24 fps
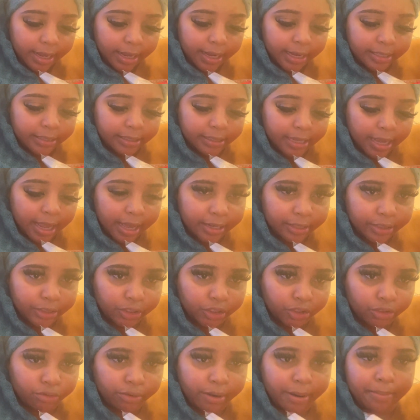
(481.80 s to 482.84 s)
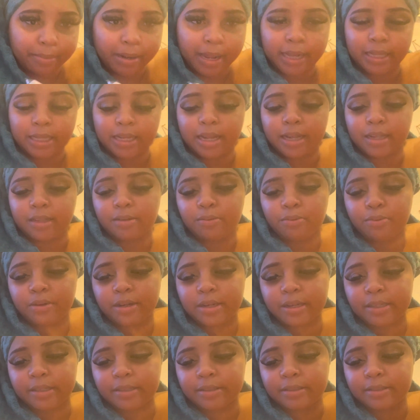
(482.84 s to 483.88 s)
It's not a strip like the other
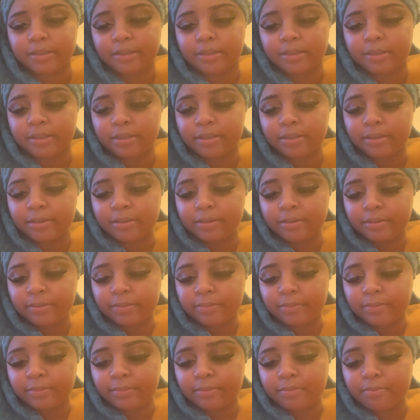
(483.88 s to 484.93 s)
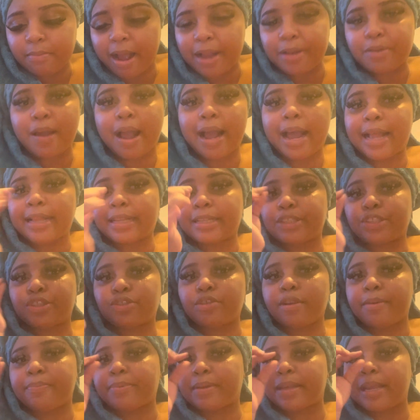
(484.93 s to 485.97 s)
ones. Mind you, I got the
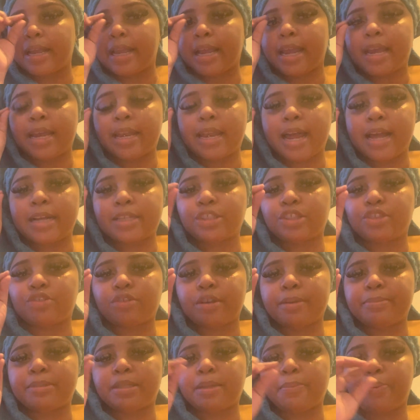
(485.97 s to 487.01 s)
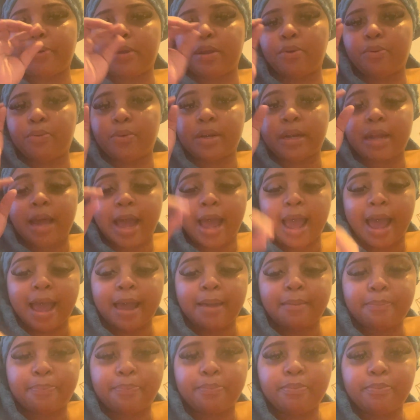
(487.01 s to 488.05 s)
strip, the hairline strip to put on the
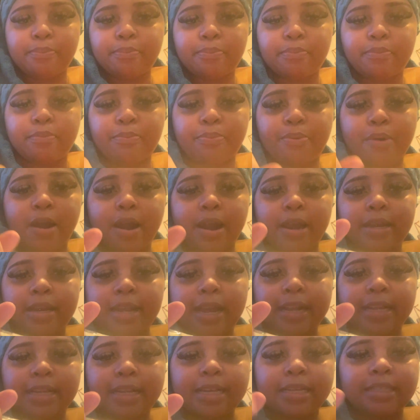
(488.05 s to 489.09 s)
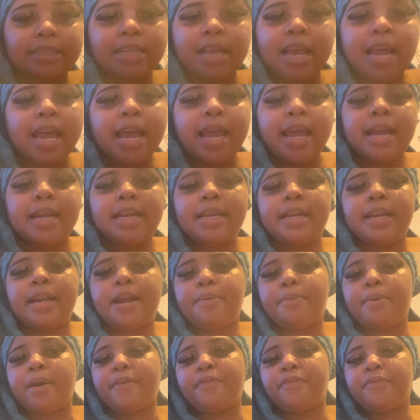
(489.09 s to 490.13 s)
eye part like this. And it
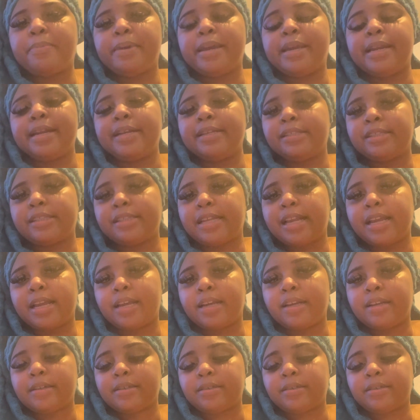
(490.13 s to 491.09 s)
didn't work for me. It didn't stick.